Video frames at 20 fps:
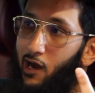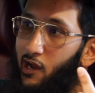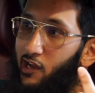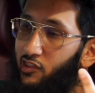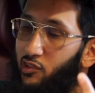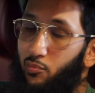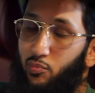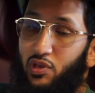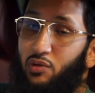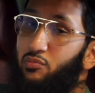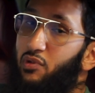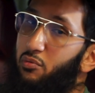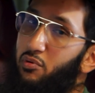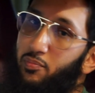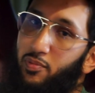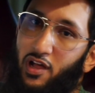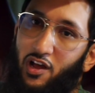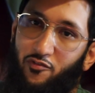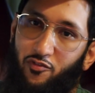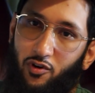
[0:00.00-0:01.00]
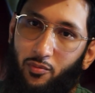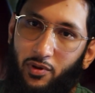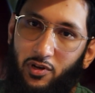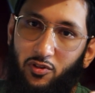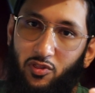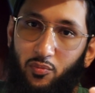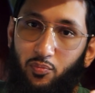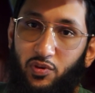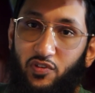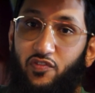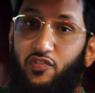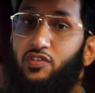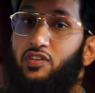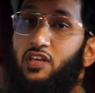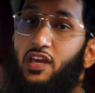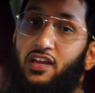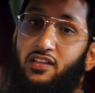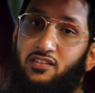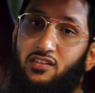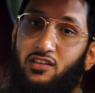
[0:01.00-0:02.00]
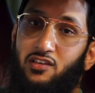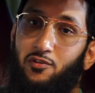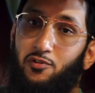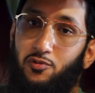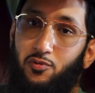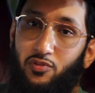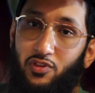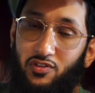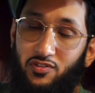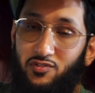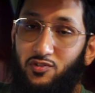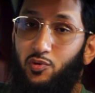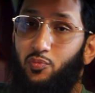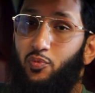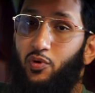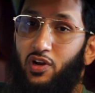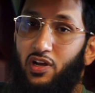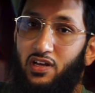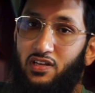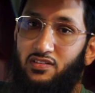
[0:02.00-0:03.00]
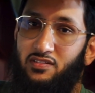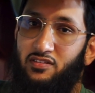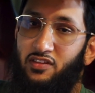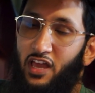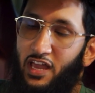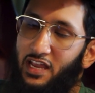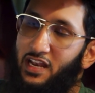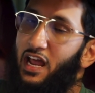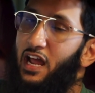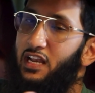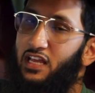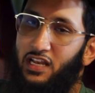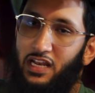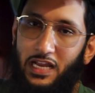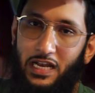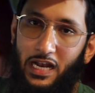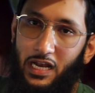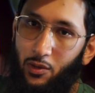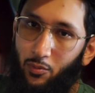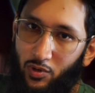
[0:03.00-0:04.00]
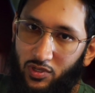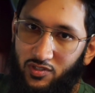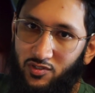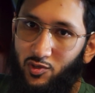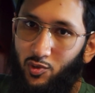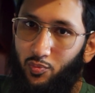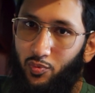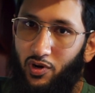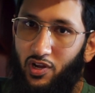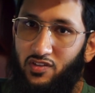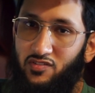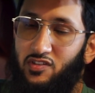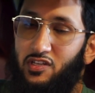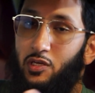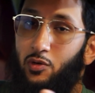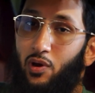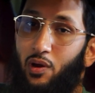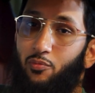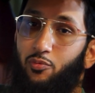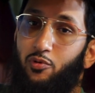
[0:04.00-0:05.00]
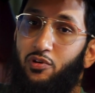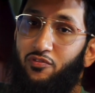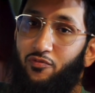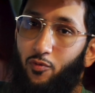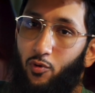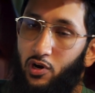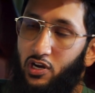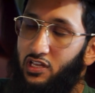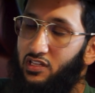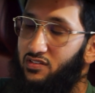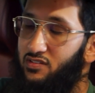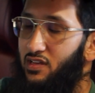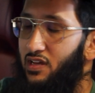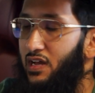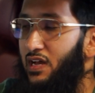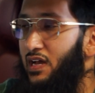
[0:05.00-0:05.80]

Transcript: In the BMW platform, I do the B58 TUs with the Supras, the A90 and A91 Supras, the new M340s,